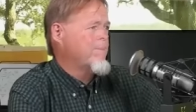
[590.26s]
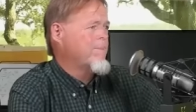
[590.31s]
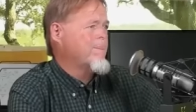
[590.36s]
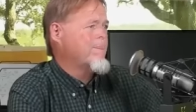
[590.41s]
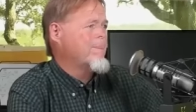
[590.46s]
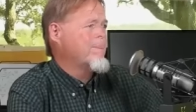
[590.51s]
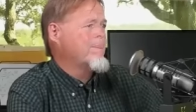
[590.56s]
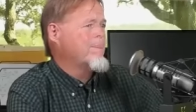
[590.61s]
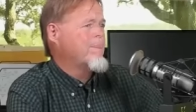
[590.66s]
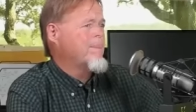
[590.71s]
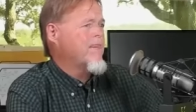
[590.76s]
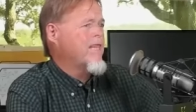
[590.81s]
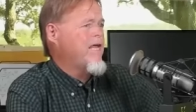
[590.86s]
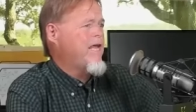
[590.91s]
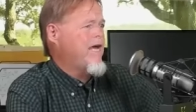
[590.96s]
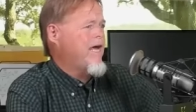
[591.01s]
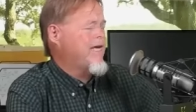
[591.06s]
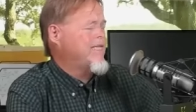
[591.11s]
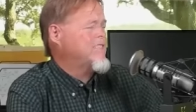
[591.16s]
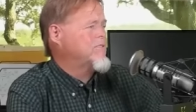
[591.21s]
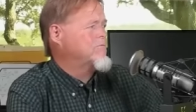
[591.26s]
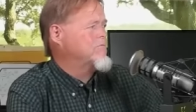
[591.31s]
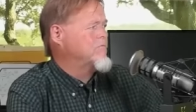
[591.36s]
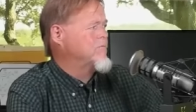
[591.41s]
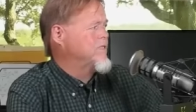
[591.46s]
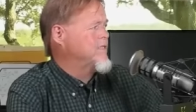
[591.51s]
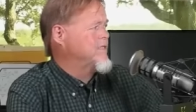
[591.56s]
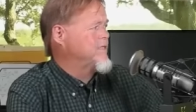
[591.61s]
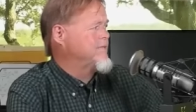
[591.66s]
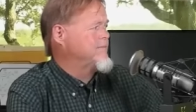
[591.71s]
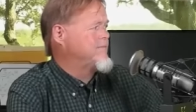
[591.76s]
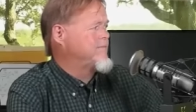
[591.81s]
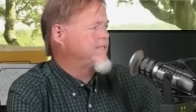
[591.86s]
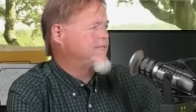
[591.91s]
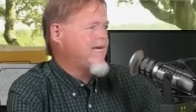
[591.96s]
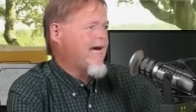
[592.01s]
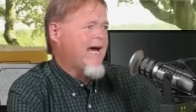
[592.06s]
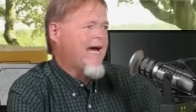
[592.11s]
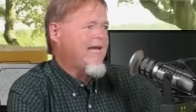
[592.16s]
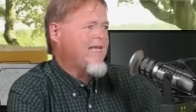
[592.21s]
mm. i said well
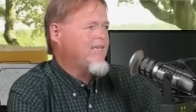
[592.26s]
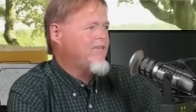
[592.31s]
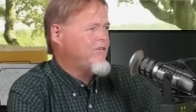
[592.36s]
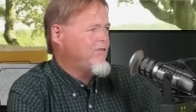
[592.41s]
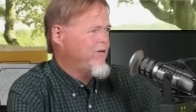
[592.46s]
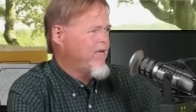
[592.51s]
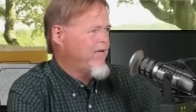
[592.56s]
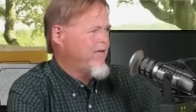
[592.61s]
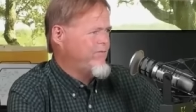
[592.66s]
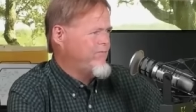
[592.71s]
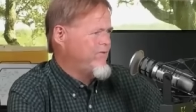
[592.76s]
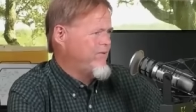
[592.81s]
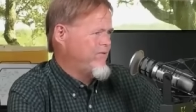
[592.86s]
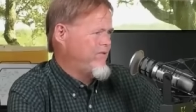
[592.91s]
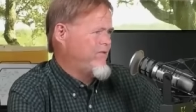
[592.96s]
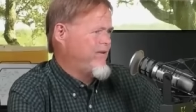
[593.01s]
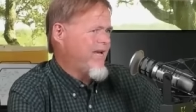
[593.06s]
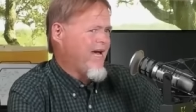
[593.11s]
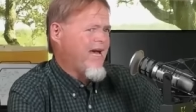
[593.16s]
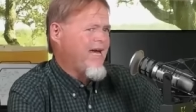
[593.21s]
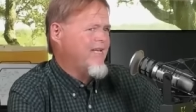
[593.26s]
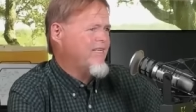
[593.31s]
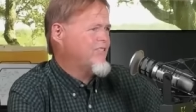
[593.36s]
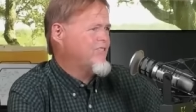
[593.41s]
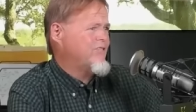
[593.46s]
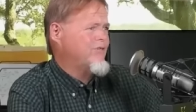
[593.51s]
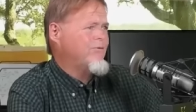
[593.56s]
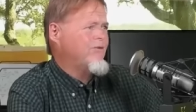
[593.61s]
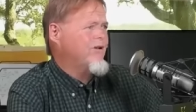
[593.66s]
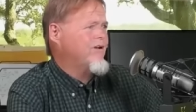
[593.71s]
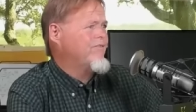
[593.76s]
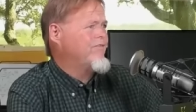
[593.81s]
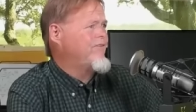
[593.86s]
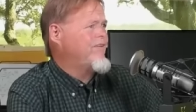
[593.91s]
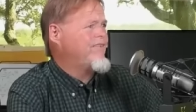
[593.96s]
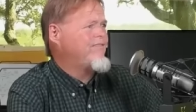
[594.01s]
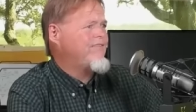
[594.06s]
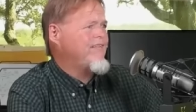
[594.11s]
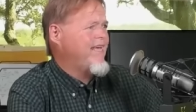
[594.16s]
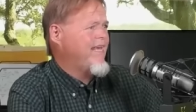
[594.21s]
Ty, you gave, you got
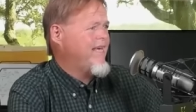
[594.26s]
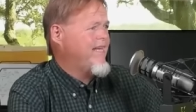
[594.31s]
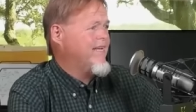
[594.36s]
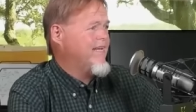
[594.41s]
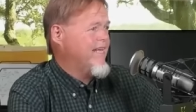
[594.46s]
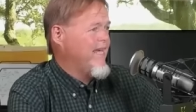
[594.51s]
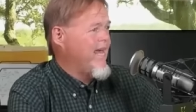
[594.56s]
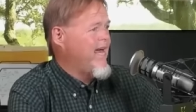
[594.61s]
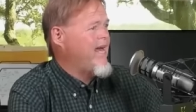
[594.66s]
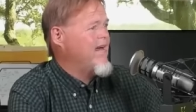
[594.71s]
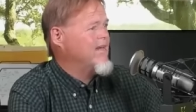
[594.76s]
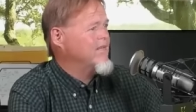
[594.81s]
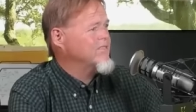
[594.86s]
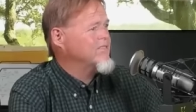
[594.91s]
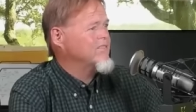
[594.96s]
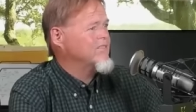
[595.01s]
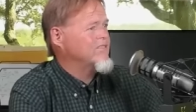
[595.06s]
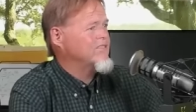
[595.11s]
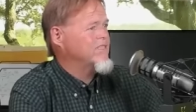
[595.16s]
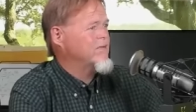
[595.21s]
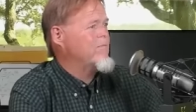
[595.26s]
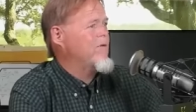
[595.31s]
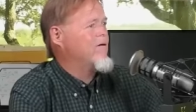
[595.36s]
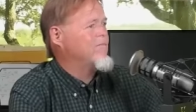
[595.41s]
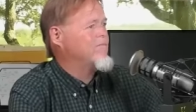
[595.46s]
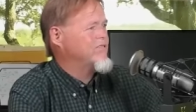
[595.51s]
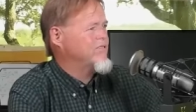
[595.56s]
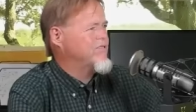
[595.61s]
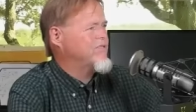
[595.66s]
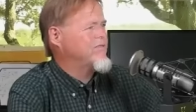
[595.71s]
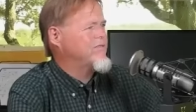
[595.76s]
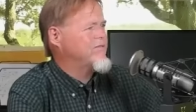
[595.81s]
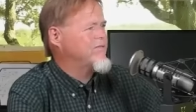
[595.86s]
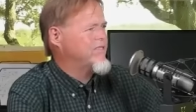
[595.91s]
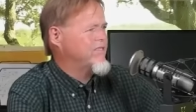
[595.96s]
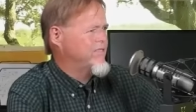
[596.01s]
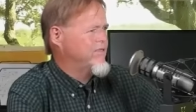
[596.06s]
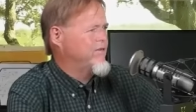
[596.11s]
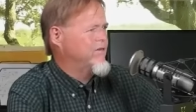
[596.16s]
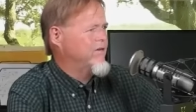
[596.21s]
250 head of cows. There's some of them
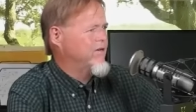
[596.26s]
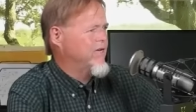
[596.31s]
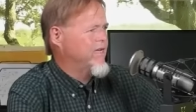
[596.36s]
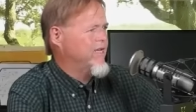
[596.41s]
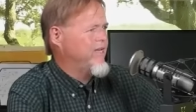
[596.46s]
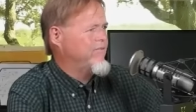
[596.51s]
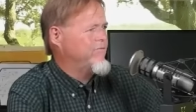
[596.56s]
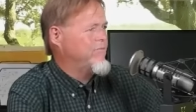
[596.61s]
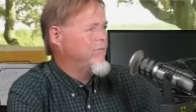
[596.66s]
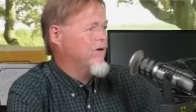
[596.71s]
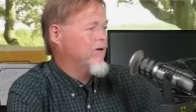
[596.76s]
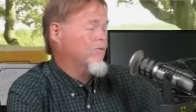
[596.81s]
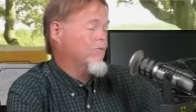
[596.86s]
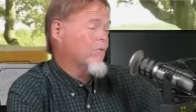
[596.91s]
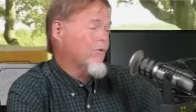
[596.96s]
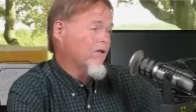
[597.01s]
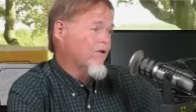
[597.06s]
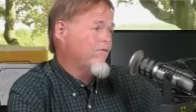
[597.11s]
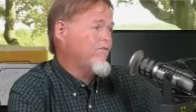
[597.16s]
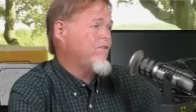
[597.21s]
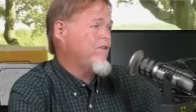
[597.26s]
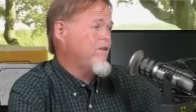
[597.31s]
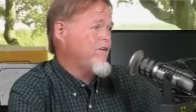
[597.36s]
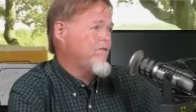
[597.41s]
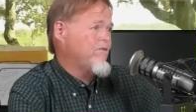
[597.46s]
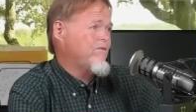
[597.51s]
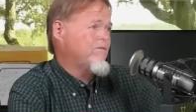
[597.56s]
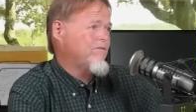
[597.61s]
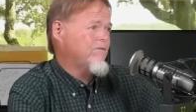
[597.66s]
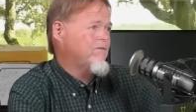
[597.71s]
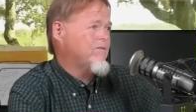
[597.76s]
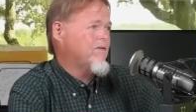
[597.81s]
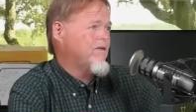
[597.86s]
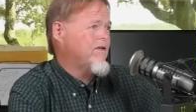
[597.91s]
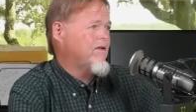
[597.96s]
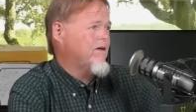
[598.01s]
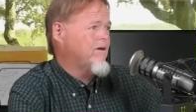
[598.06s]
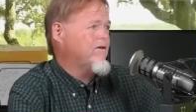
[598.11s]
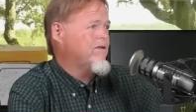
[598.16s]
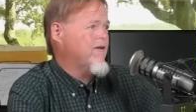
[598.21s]
still going to give birth. Well, a few, you
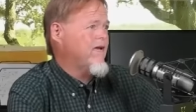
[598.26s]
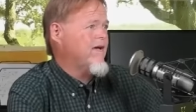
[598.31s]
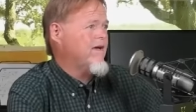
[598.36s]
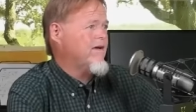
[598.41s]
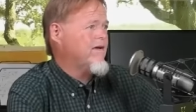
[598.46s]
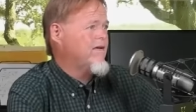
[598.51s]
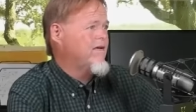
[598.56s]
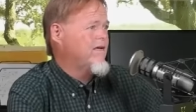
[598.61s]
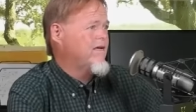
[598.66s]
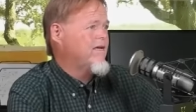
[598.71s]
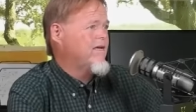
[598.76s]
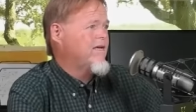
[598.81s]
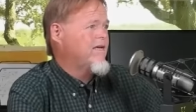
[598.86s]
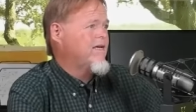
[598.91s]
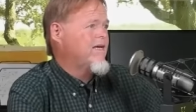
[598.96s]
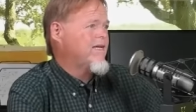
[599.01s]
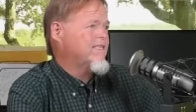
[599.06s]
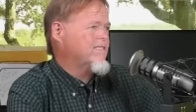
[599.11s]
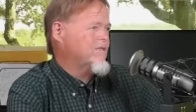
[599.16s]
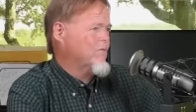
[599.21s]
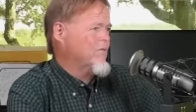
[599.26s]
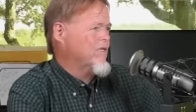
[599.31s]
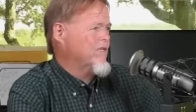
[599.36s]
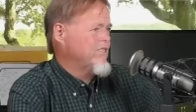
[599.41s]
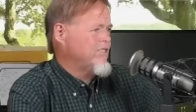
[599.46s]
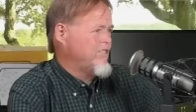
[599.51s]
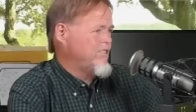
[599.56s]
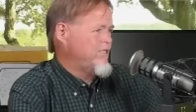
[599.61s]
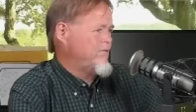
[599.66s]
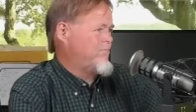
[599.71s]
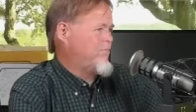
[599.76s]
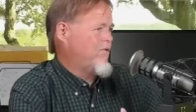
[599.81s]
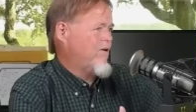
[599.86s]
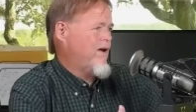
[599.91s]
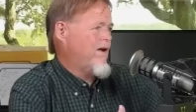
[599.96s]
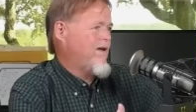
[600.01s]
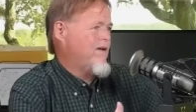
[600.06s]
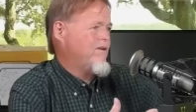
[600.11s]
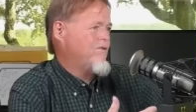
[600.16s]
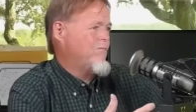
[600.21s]
know, yeah. I said, well, let's just
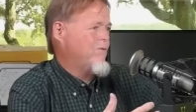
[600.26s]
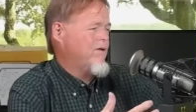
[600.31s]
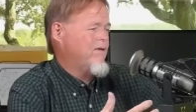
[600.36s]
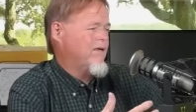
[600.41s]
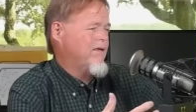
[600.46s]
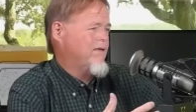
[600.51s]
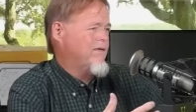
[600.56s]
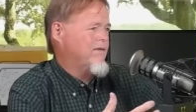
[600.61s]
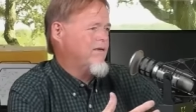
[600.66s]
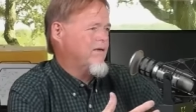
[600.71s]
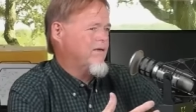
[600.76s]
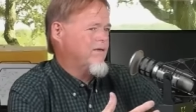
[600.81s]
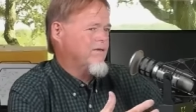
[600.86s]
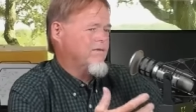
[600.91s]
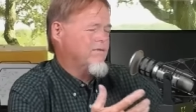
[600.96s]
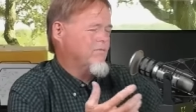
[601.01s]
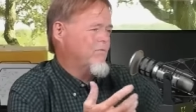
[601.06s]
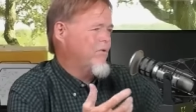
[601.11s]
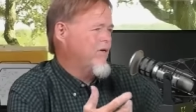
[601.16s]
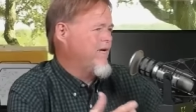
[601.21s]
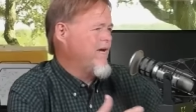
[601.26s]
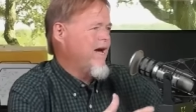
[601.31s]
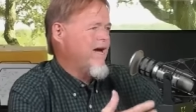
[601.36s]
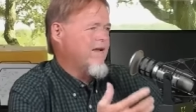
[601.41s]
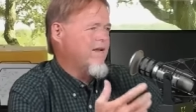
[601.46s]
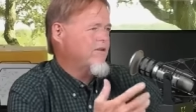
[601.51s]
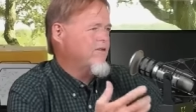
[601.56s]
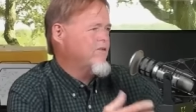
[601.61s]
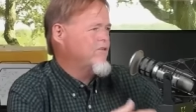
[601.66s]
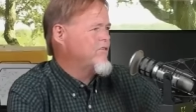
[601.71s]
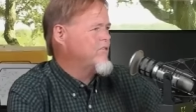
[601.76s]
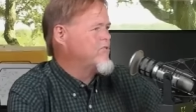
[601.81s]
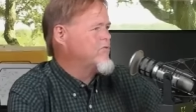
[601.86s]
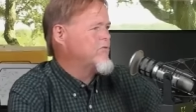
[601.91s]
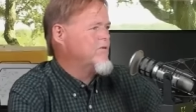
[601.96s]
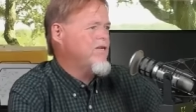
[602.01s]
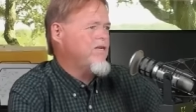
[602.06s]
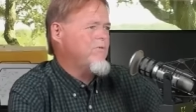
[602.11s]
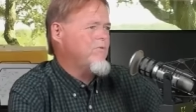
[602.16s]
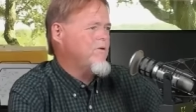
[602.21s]
pray. We, and uh, we got under a
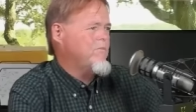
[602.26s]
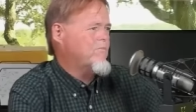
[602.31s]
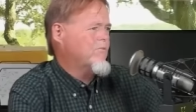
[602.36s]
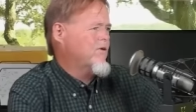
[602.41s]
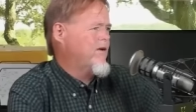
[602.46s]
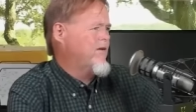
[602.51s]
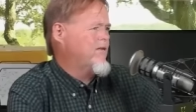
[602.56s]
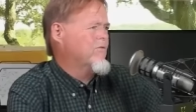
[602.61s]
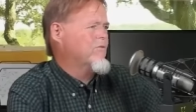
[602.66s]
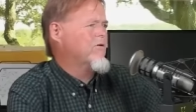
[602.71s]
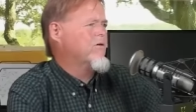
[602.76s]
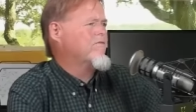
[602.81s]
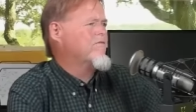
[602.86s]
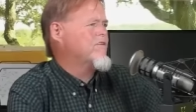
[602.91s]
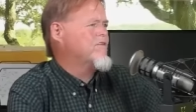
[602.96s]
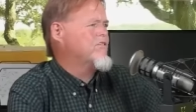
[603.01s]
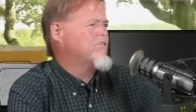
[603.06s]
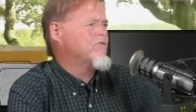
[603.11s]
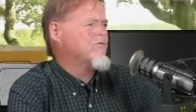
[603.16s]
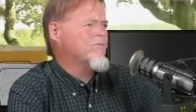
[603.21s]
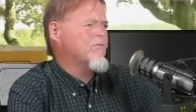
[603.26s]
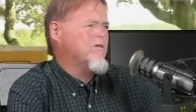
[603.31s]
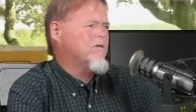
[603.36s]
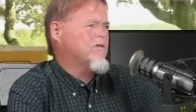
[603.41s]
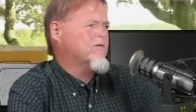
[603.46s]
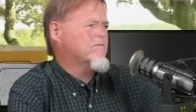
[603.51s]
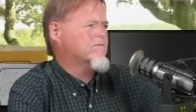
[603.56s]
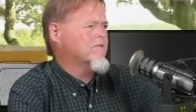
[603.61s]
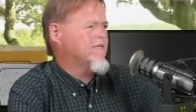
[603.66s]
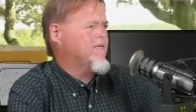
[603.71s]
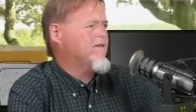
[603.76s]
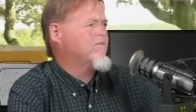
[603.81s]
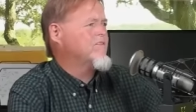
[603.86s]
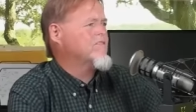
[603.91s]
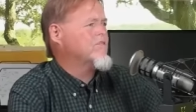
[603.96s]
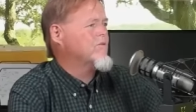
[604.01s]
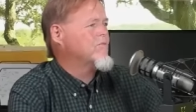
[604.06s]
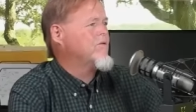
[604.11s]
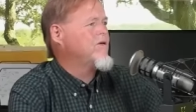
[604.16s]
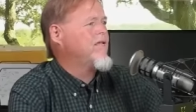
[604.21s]
tree. We prayed, Lord, if it's your will, give
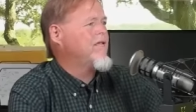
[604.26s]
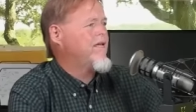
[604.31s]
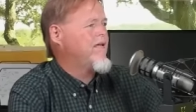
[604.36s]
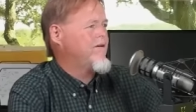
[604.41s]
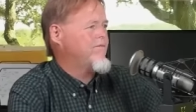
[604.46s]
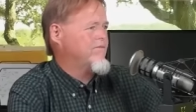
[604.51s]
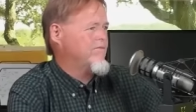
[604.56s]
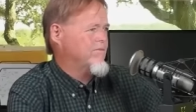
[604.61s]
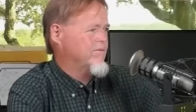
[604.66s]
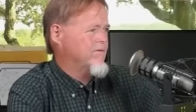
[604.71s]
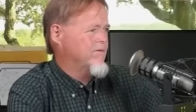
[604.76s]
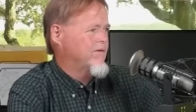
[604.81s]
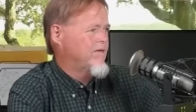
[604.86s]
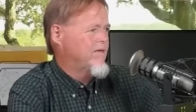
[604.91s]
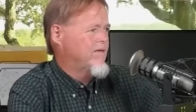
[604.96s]
us a red heifer.